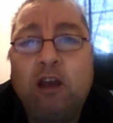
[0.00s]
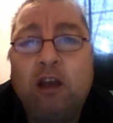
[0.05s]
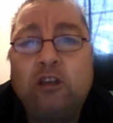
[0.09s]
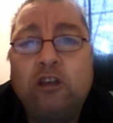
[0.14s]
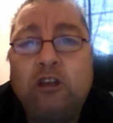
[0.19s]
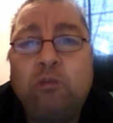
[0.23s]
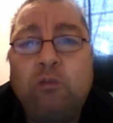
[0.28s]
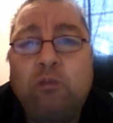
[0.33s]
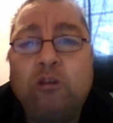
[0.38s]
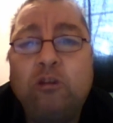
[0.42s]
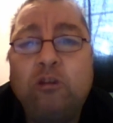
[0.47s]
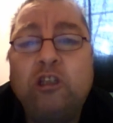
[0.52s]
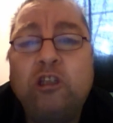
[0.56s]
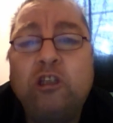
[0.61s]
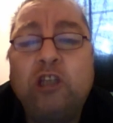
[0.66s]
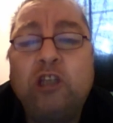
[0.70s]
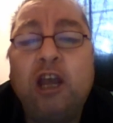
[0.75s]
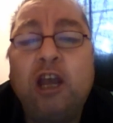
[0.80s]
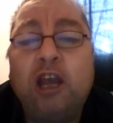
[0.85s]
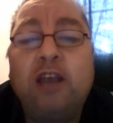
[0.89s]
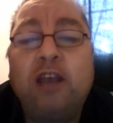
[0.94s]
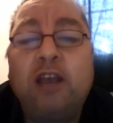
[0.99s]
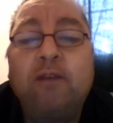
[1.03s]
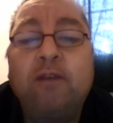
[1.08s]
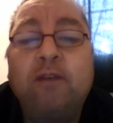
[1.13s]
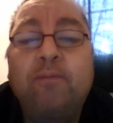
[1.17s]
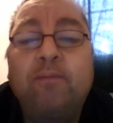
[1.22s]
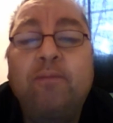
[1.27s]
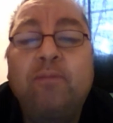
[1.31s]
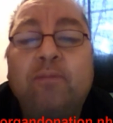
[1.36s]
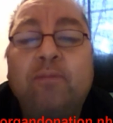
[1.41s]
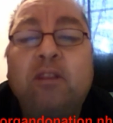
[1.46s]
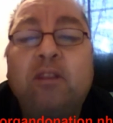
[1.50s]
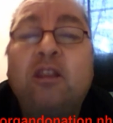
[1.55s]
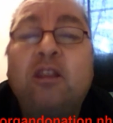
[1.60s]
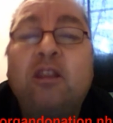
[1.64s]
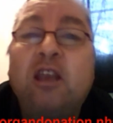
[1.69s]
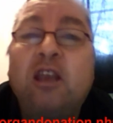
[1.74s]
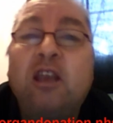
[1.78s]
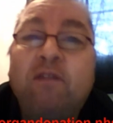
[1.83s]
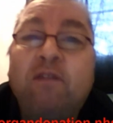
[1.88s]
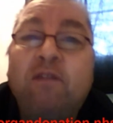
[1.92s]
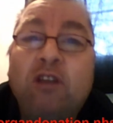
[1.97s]
I just want to say
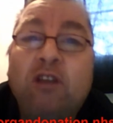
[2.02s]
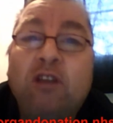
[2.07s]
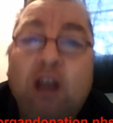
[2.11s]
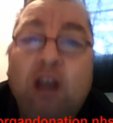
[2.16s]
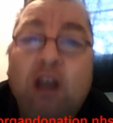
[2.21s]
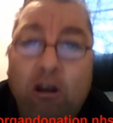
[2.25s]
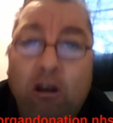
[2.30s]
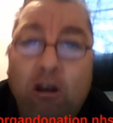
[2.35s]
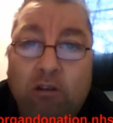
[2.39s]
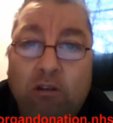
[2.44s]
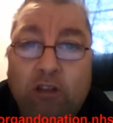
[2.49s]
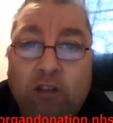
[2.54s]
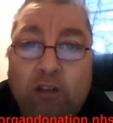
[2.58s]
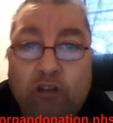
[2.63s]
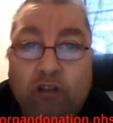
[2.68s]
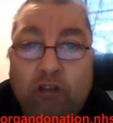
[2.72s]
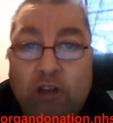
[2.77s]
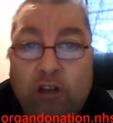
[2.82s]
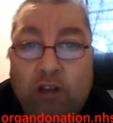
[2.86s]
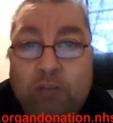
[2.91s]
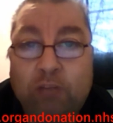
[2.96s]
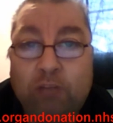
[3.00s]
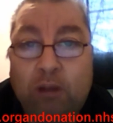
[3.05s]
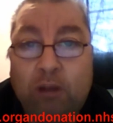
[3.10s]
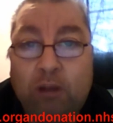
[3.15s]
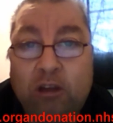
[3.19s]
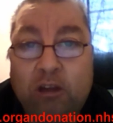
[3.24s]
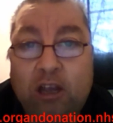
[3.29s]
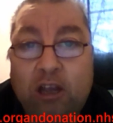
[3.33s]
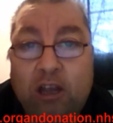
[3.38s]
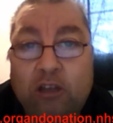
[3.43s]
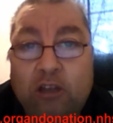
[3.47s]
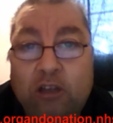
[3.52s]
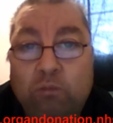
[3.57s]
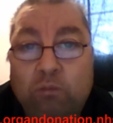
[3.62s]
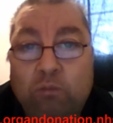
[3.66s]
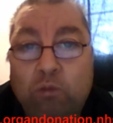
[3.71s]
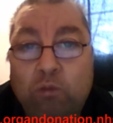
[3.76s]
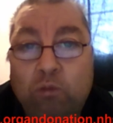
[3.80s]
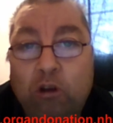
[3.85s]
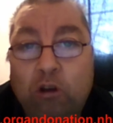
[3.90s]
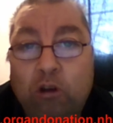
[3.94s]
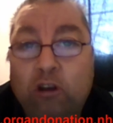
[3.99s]
that even though the transplant
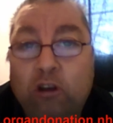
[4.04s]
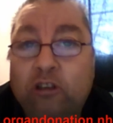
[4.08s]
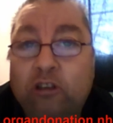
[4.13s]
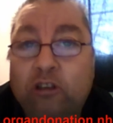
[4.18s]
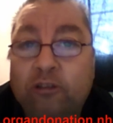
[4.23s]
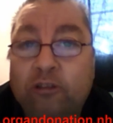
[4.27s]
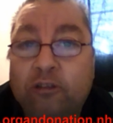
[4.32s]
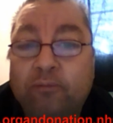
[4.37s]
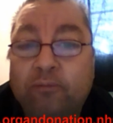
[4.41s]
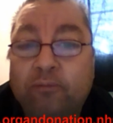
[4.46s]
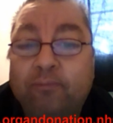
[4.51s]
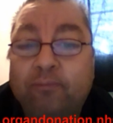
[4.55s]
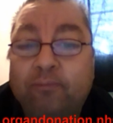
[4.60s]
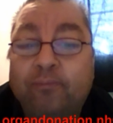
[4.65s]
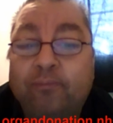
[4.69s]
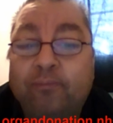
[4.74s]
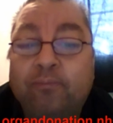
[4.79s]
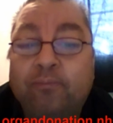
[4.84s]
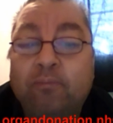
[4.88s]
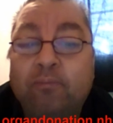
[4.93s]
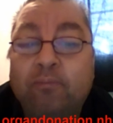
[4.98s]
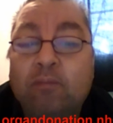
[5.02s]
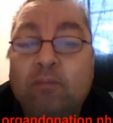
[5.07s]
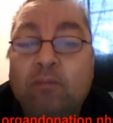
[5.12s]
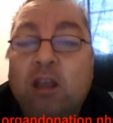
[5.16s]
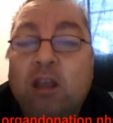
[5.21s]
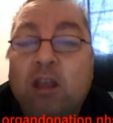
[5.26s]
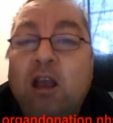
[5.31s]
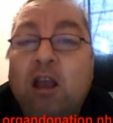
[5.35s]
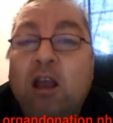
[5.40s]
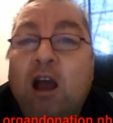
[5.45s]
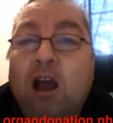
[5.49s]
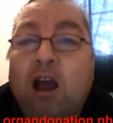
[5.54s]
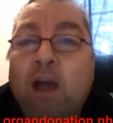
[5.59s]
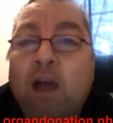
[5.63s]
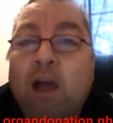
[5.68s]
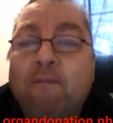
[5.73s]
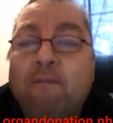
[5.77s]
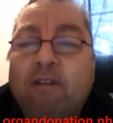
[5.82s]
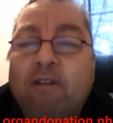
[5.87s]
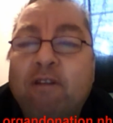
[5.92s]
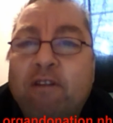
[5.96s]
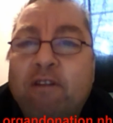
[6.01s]
hasn't worked,
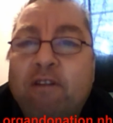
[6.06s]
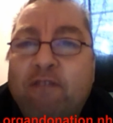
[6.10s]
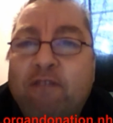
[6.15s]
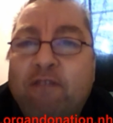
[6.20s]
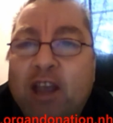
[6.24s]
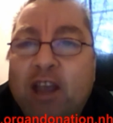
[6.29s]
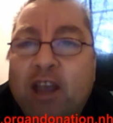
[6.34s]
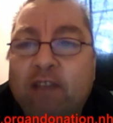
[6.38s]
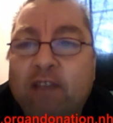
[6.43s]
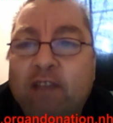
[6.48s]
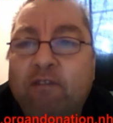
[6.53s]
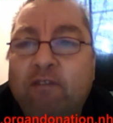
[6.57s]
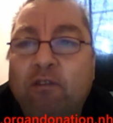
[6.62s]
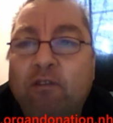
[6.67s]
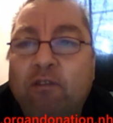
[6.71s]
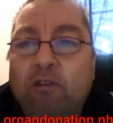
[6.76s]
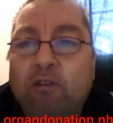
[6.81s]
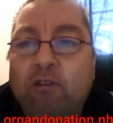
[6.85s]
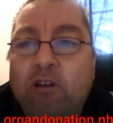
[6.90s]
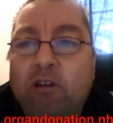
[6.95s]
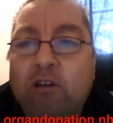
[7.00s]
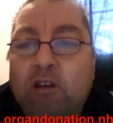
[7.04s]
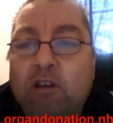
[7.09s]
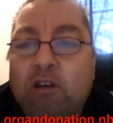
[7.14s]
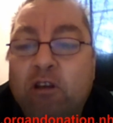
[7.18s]
I'm very thankful